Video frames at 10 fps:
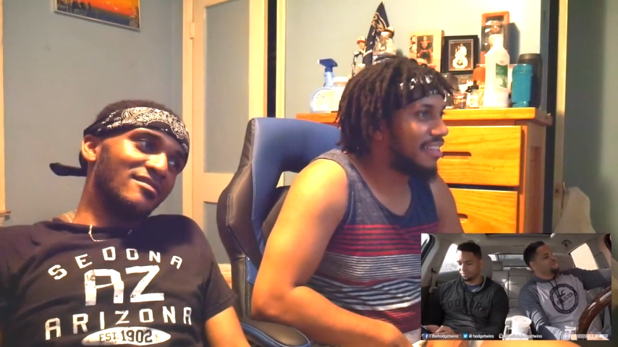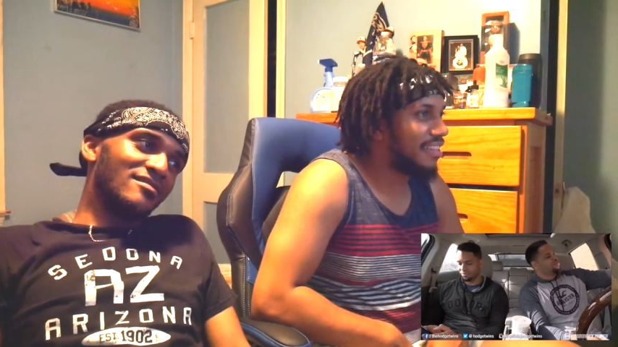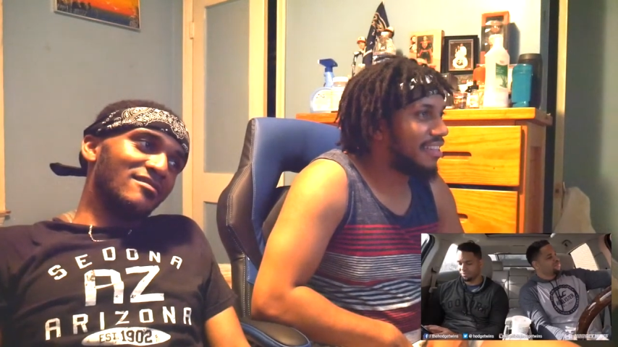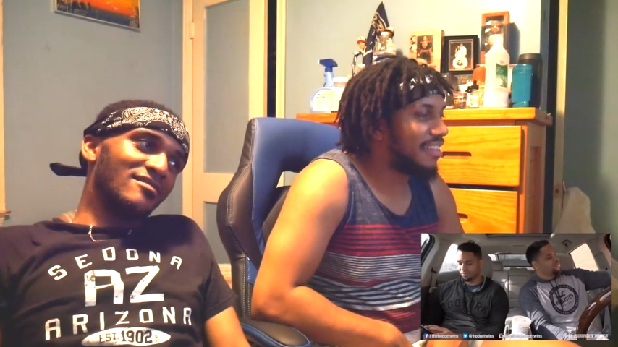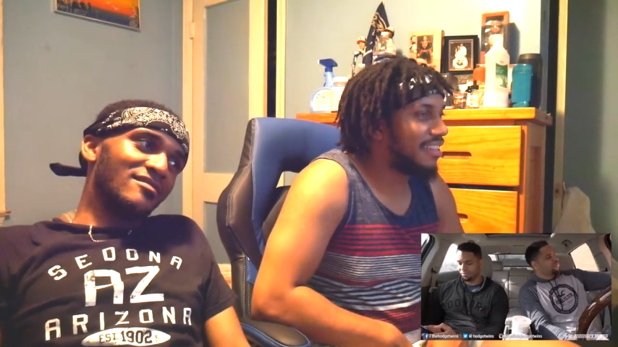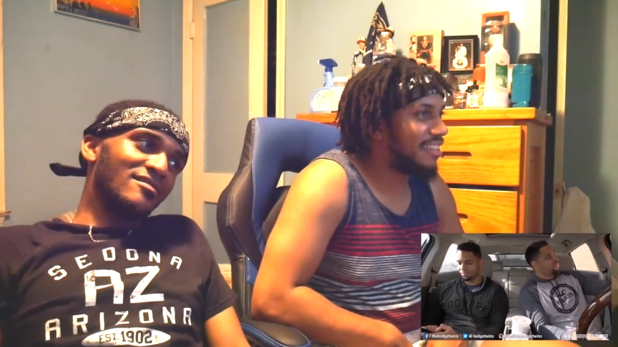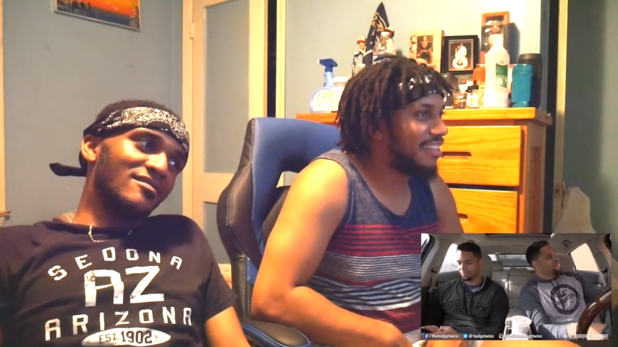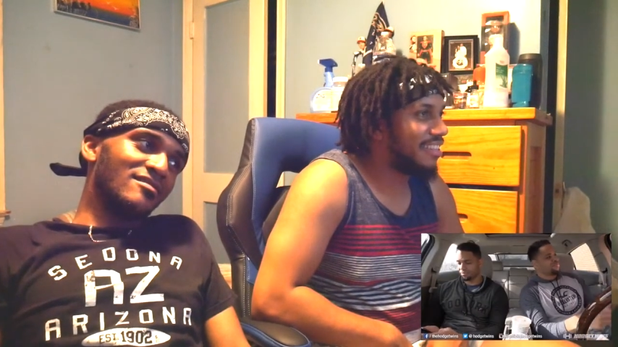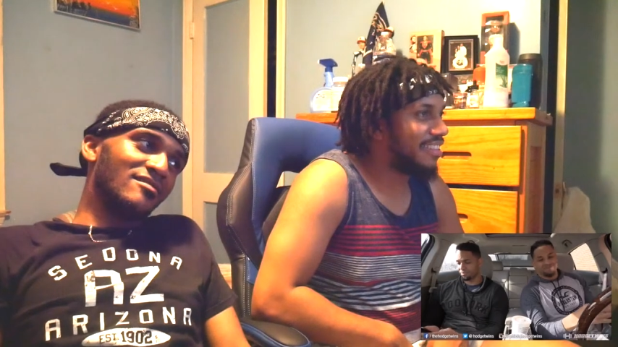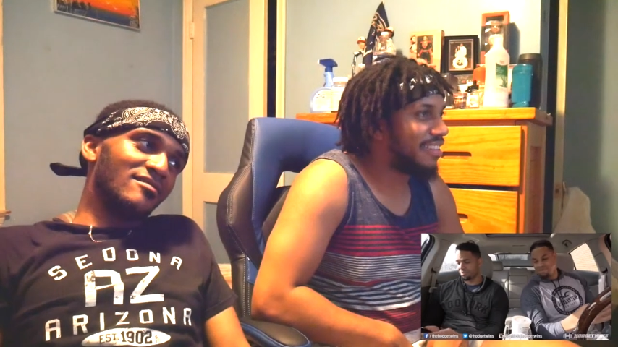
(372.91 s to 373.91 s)

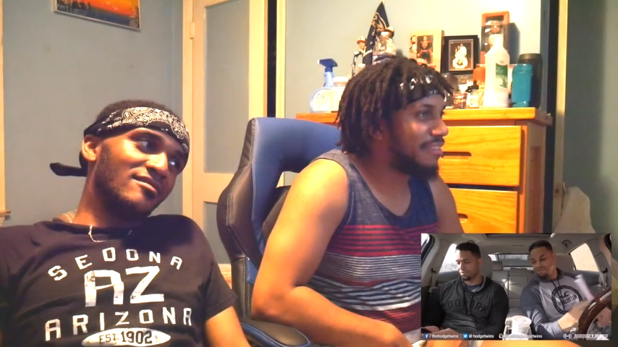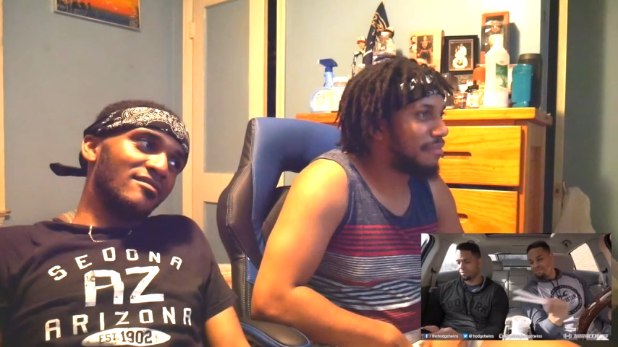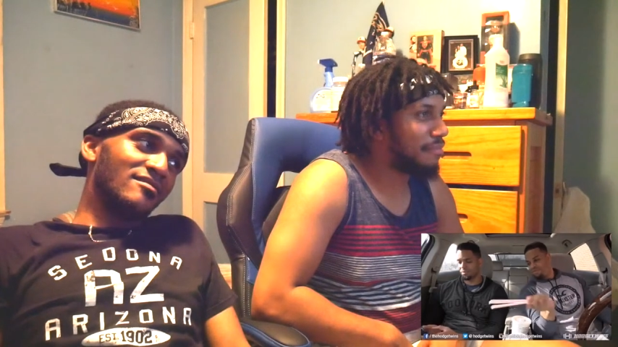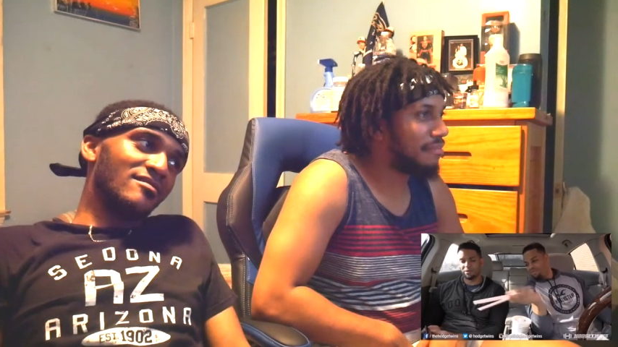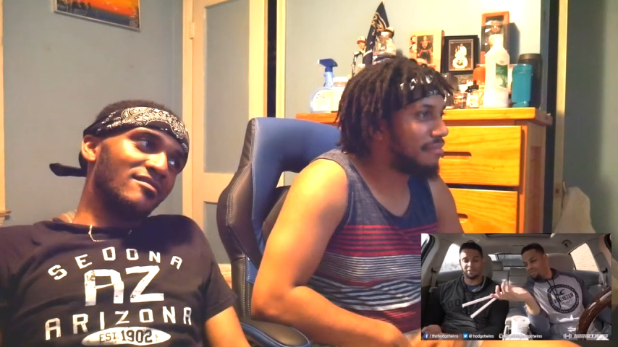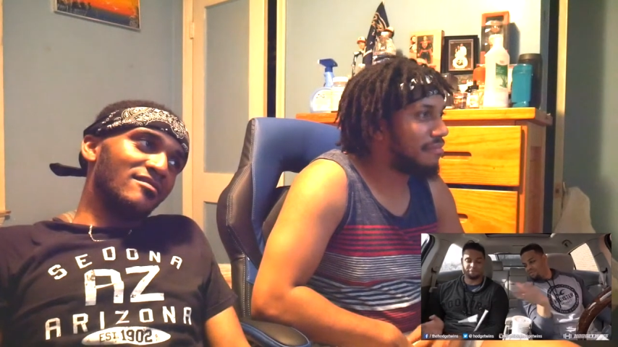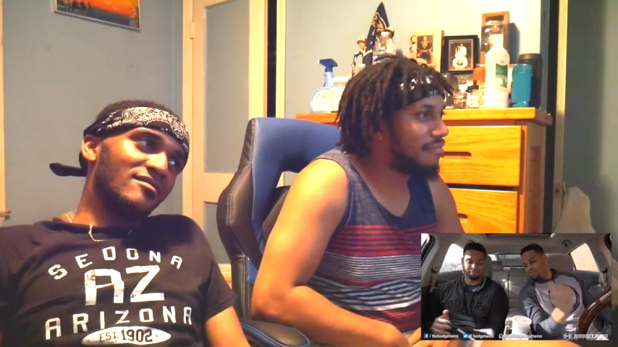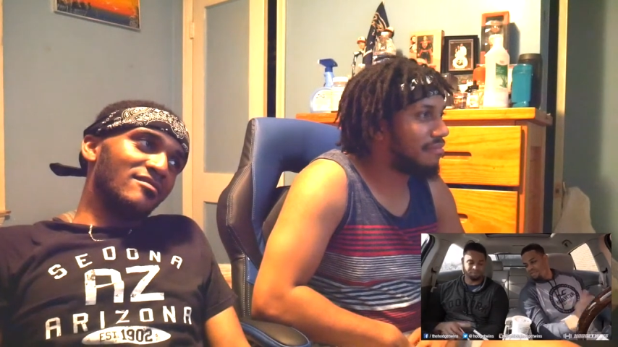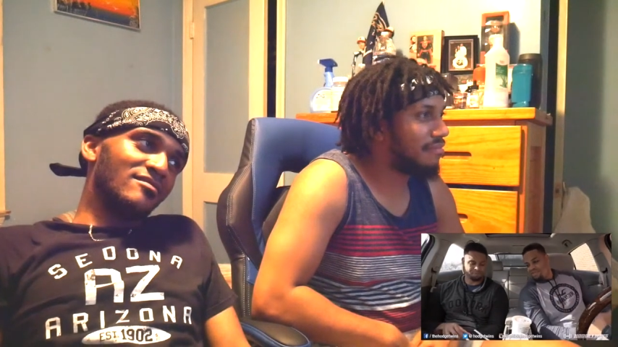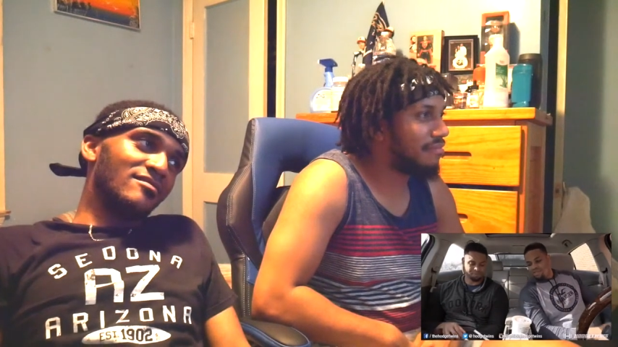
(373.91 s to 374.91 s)

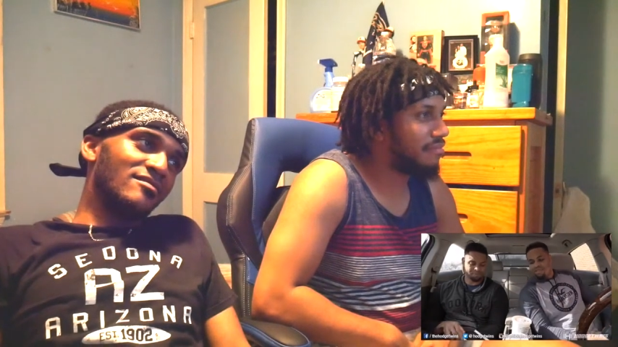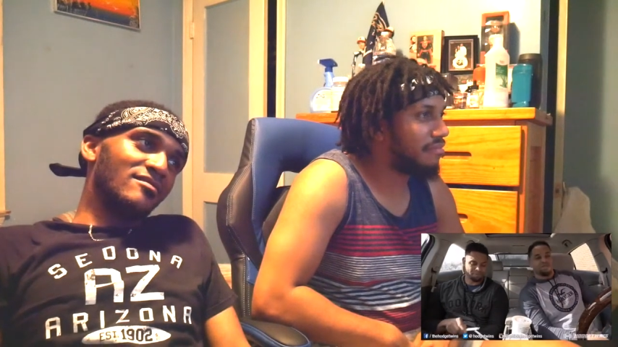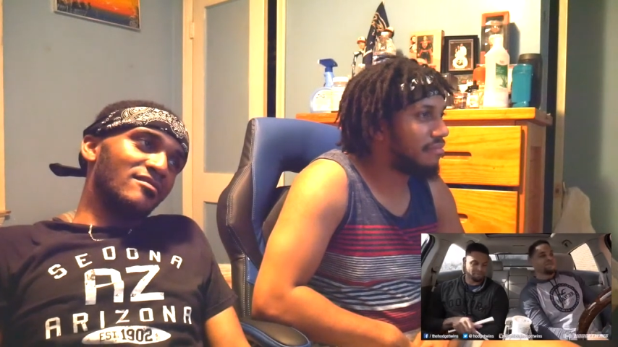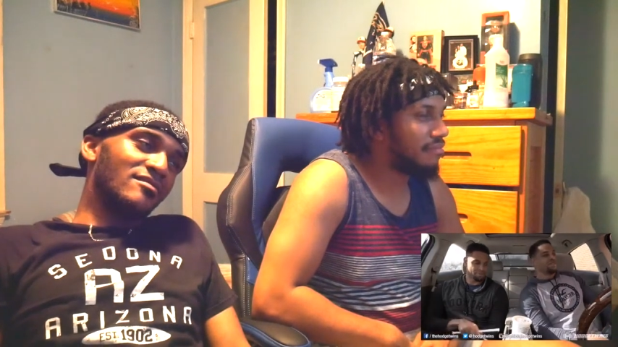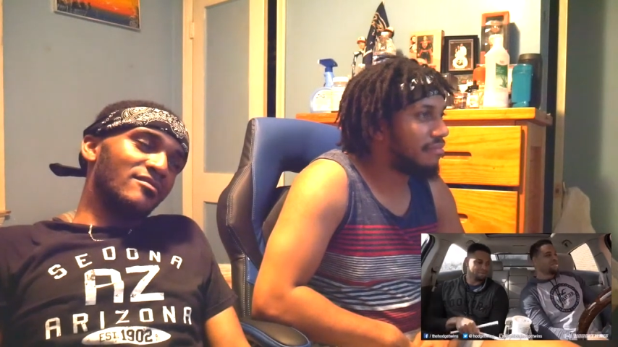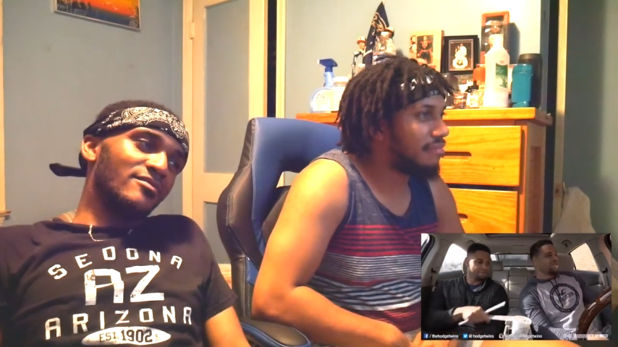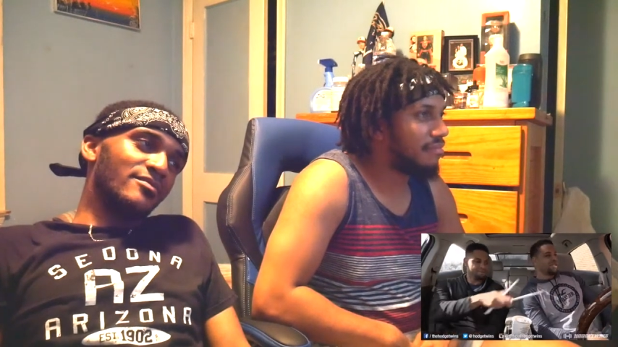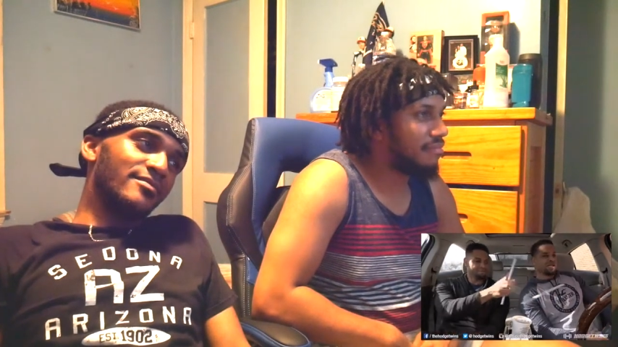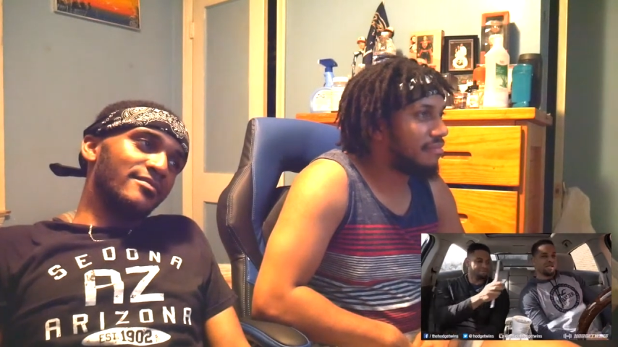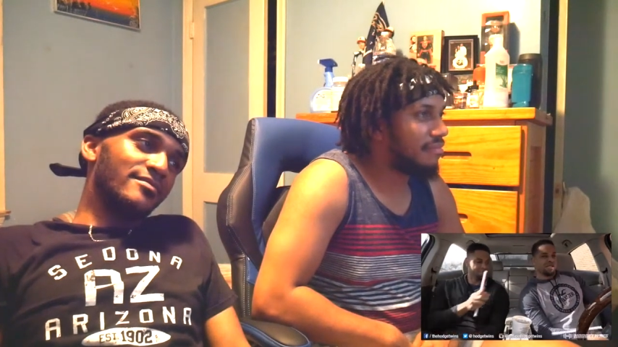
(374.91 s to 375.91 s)

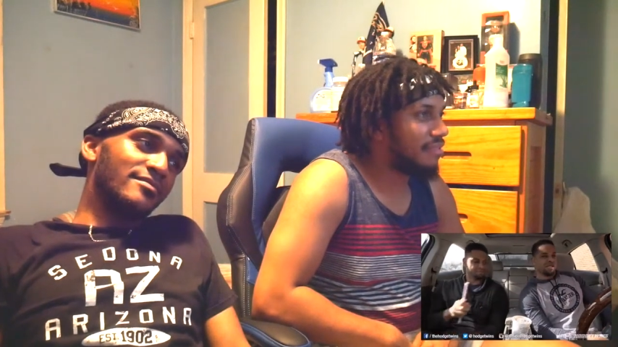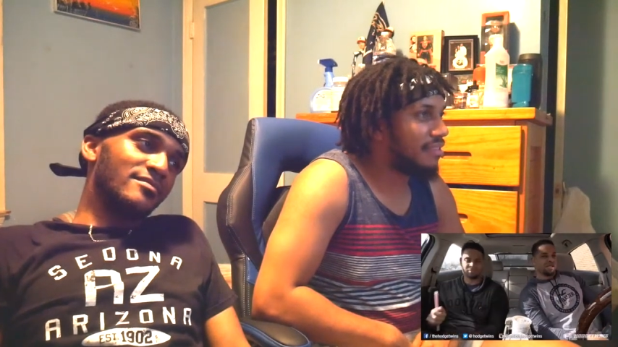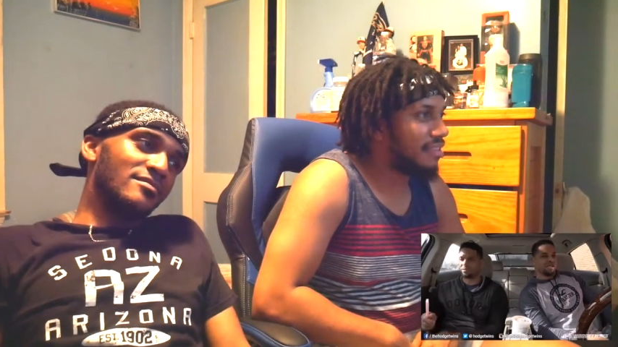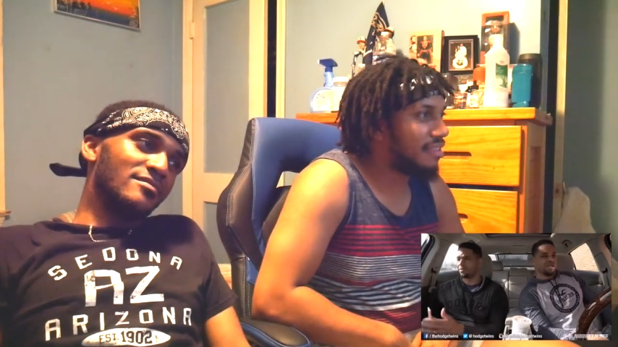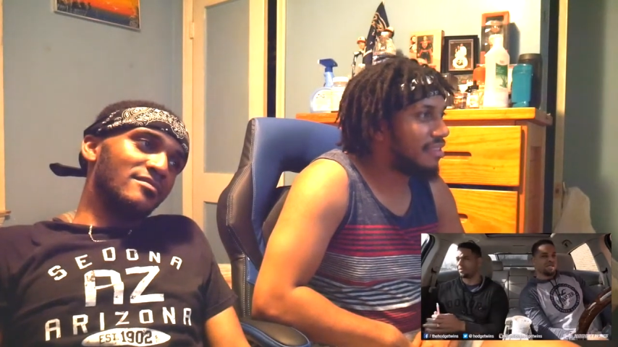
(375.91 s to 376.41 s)
(no one is talking)